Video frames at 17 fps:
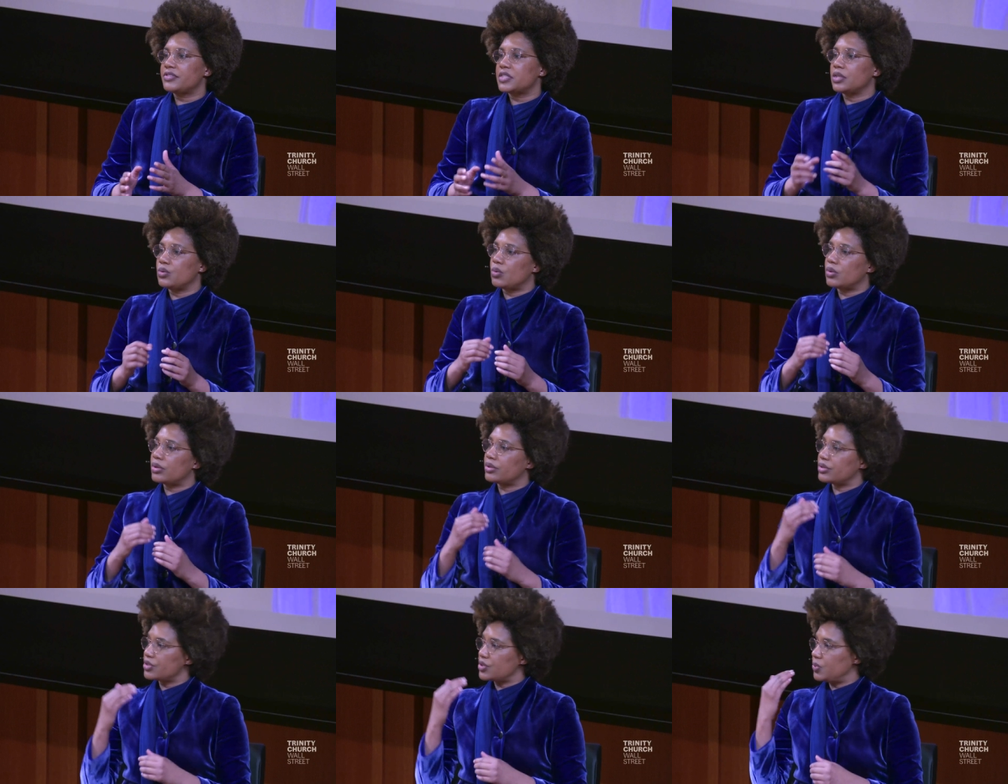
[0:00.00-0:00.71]
in
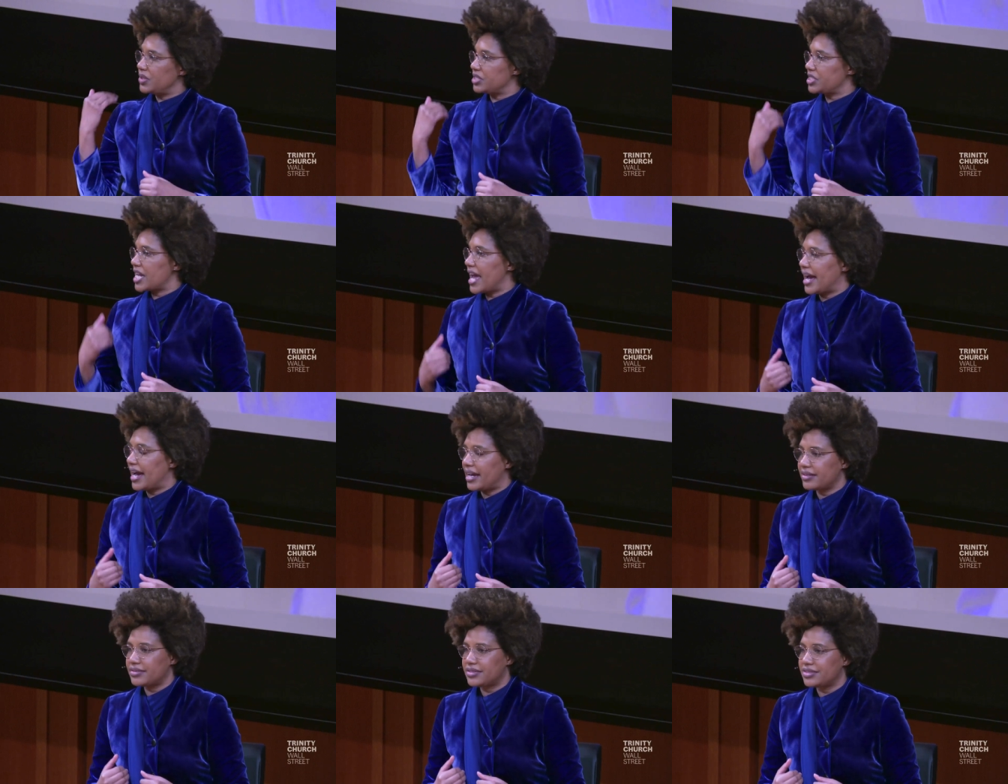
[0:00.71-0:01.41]
order to switch
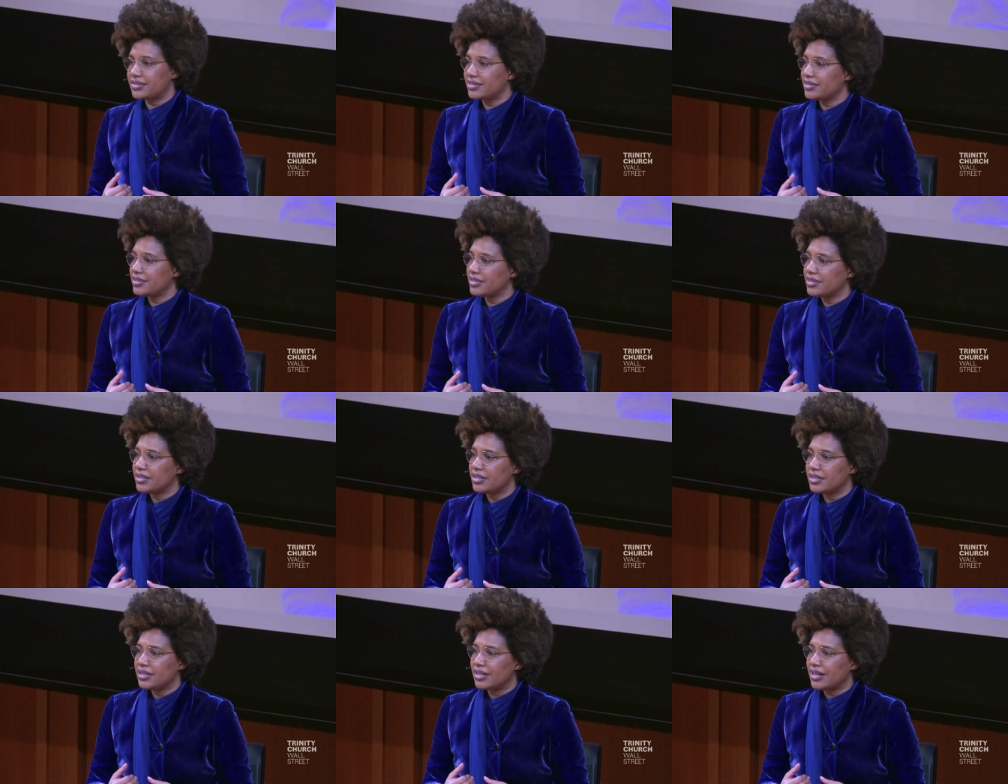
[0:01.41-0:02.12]
hats.
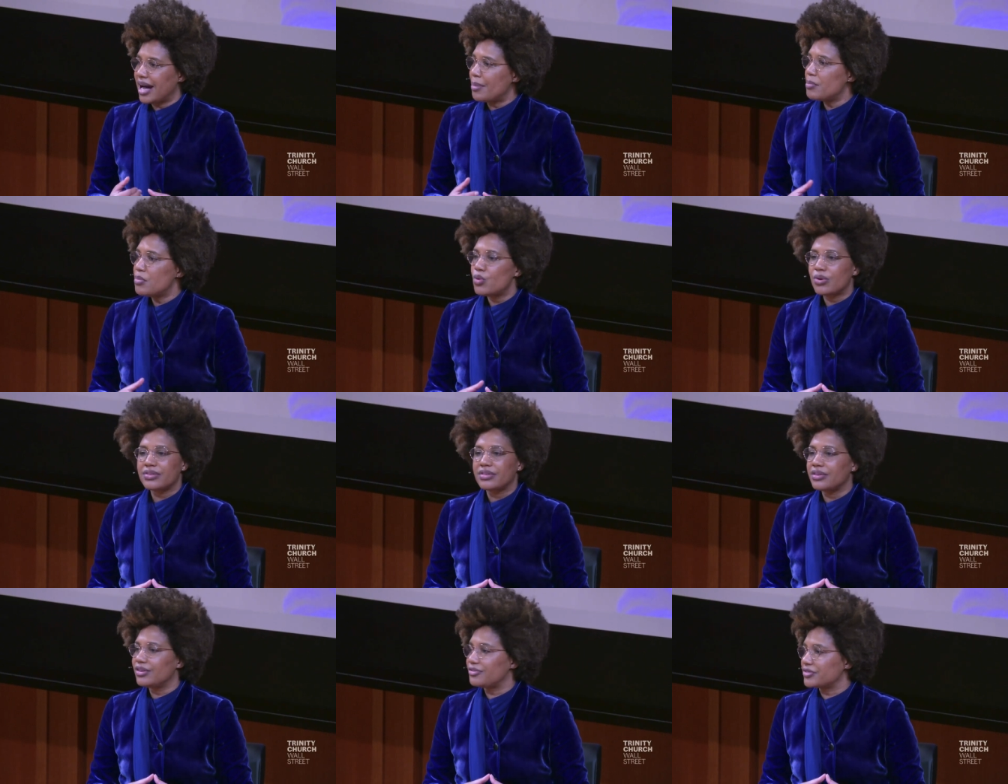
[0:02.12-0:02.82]
I'm more
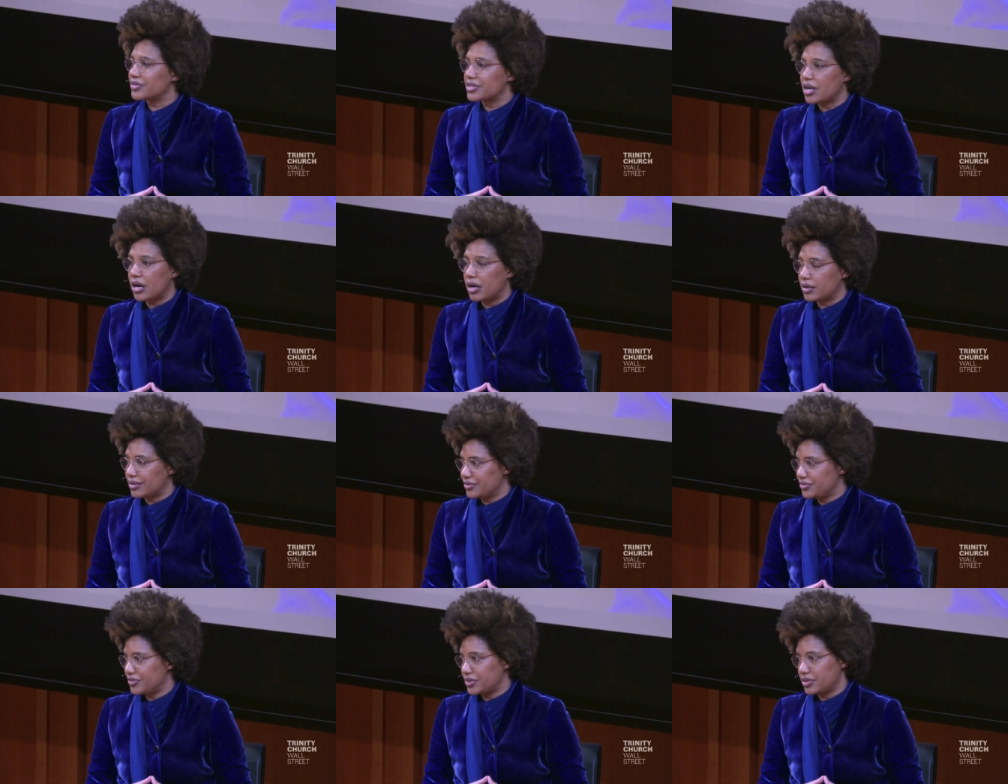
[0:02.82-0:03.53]
than a
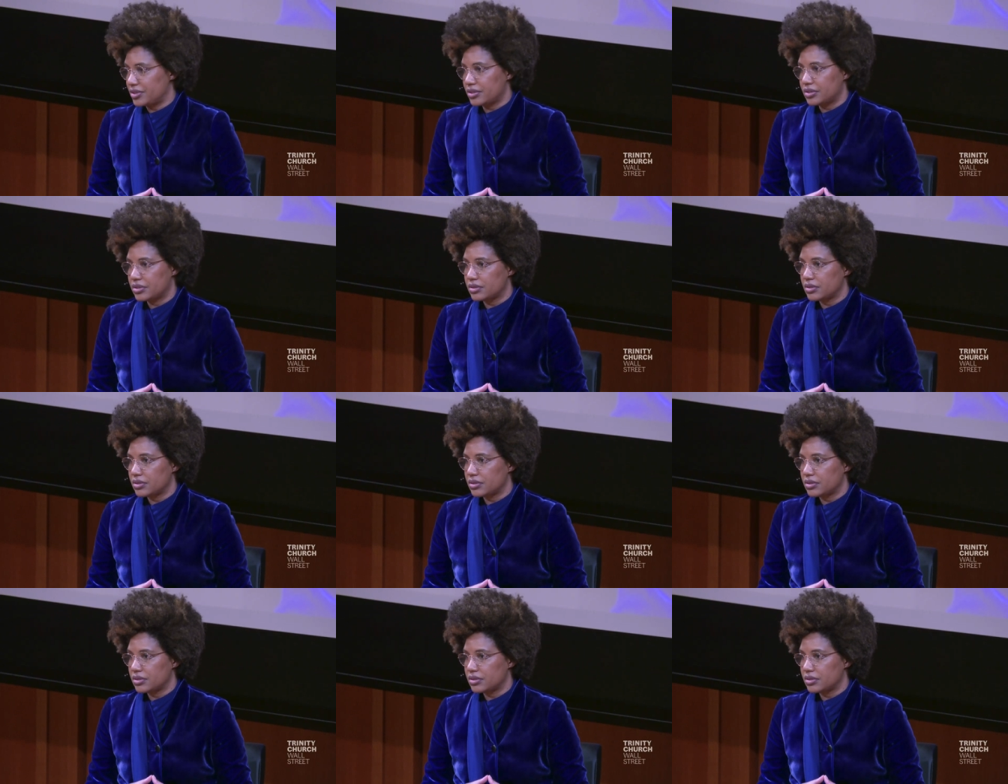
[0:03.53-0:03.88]
photographer.